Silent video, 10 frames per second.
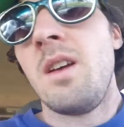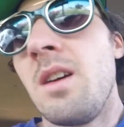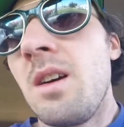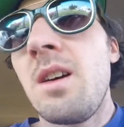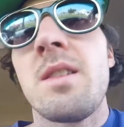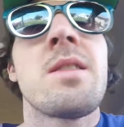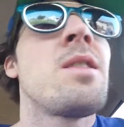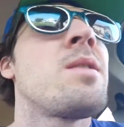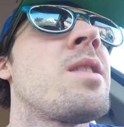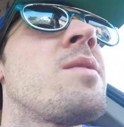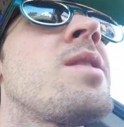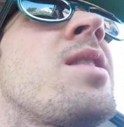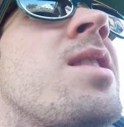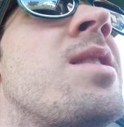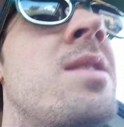Oh, so here we
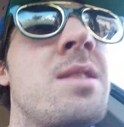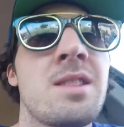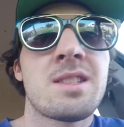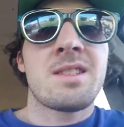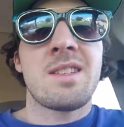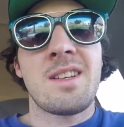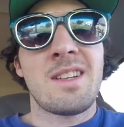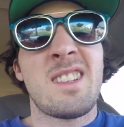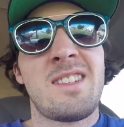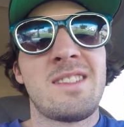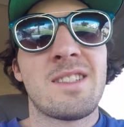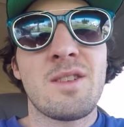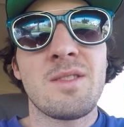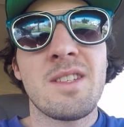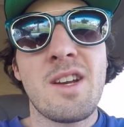are. Let's uh,
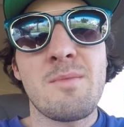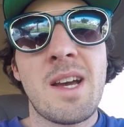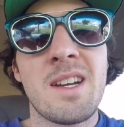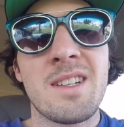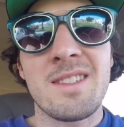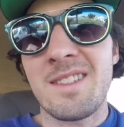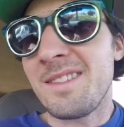go see how bad it is.